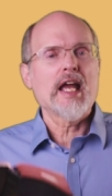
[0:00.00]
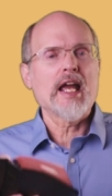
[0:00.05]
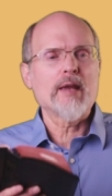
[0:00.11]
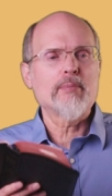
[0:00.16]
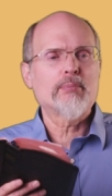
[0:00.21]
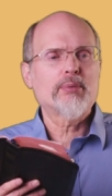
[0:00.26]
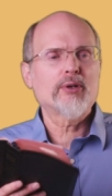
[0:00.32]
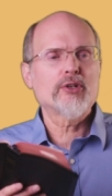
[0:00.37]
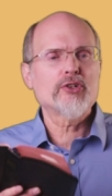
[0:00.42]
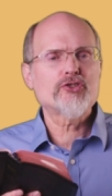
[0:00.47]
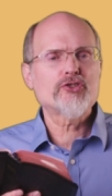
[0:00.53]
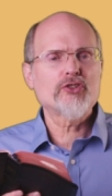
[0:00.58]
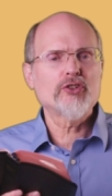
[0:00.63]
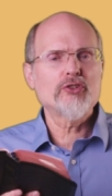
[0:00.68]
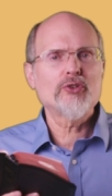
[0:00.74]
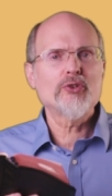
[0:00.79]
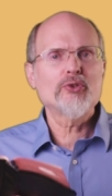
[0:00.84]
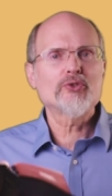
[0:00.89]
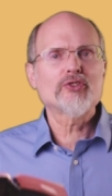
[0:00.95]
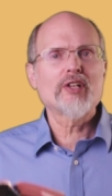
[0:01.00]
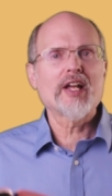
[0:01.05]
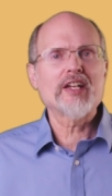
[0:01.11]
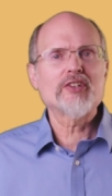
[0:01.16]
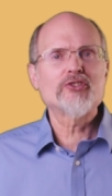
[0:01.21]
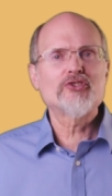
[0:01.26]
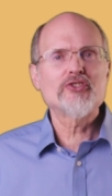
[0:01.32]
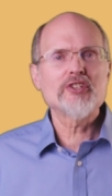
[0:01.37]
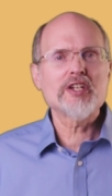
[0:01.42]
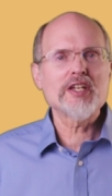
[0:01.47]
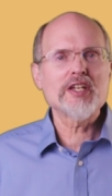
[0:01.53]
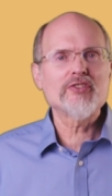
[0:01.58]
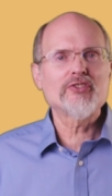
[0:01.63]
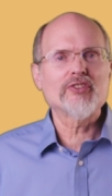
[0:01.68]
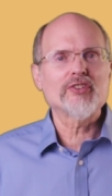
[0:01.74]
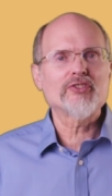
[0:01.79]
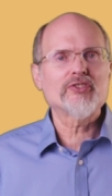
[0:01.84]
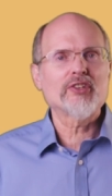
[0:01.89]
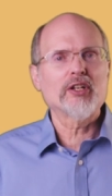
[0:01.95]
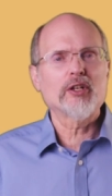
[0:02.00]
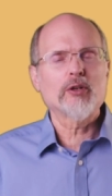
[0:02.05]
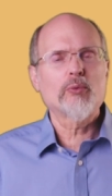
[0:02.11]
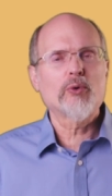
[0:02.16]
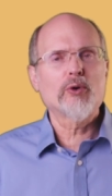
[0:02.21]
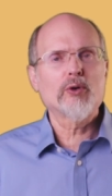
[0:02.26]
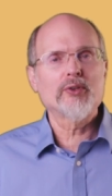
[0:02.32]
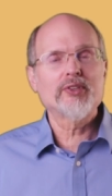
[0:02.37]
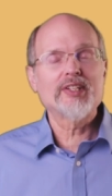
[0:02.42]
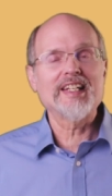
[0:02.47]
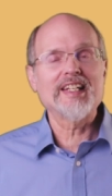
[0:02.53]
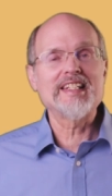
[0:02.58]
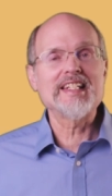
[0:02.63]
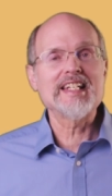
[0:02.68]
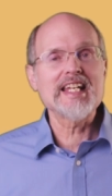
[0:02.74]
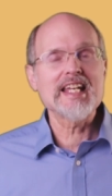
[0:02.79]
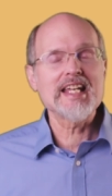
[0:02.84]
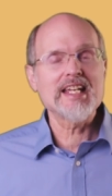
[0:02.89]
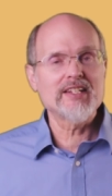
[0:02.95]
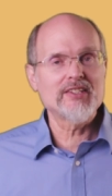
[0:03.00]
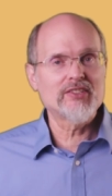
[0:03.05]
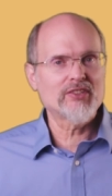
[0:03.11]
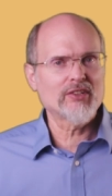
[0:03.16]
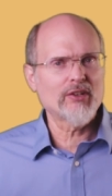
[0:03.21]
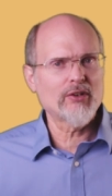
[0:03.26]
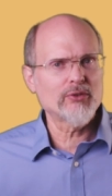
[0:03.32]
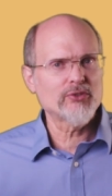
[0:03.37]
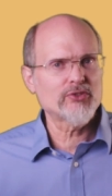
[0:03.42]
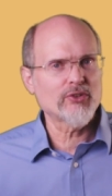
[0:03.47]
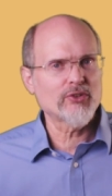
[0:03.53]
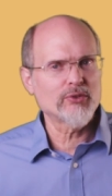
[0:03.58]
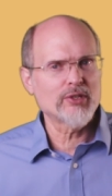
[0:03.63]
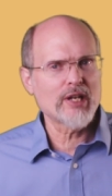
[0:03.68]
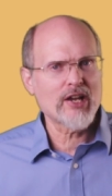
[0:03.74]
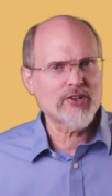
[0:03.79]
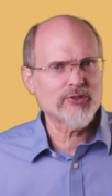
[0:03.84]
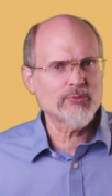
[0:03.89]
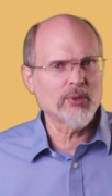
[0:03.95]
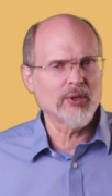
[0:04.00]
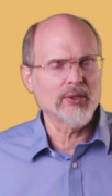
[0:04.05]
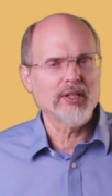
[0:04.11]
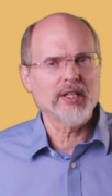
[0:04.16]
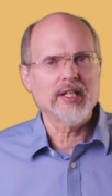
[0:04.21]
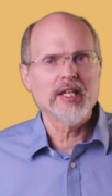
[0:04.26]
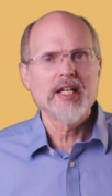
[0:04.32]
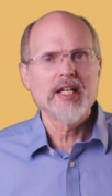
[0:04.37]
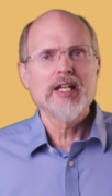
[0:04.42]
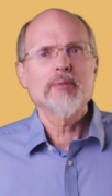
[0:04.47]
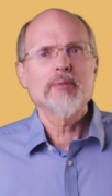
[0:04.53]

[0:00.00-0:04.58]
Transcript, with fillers: a person who's like Jesus in a world that needs, oh so desperately,